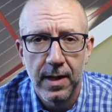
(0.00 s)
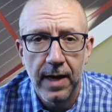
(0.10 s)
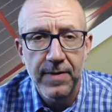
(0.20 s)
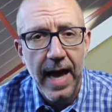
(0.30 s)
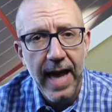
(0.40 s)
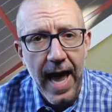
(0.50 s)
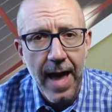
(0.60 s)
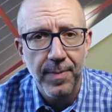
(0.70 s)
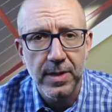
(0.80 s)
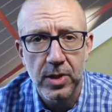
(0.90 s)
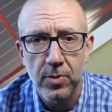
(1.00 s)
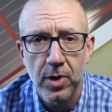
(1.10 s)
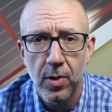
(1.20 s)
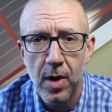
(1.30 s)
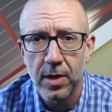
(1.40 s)
If that happens, you'll
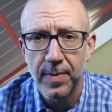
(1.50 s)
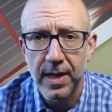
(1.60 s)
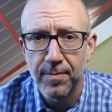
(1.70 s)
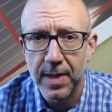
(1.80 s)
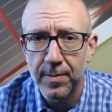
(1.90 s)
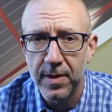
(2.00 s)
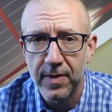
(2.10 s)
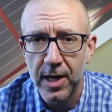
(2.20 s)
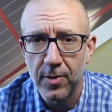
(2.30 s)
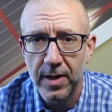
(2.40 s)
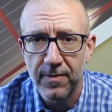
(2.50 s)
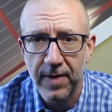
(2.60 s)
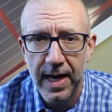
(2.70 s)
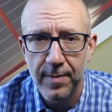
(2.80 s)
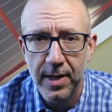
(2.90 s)
no longer be a member of the owning
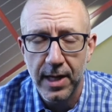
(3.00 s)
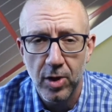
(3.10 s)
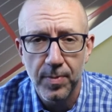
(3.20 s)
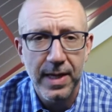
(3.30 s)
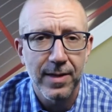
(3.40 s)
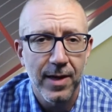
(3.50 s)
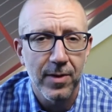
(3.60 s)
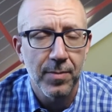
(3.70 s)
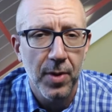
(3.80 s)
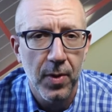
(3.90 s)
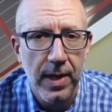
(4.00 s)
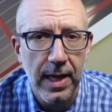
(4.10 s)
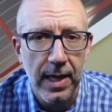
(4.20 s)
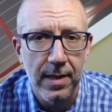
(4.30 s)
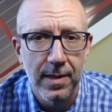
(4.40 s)
family, you'll be another
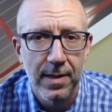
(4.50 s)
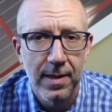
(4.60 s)
employee.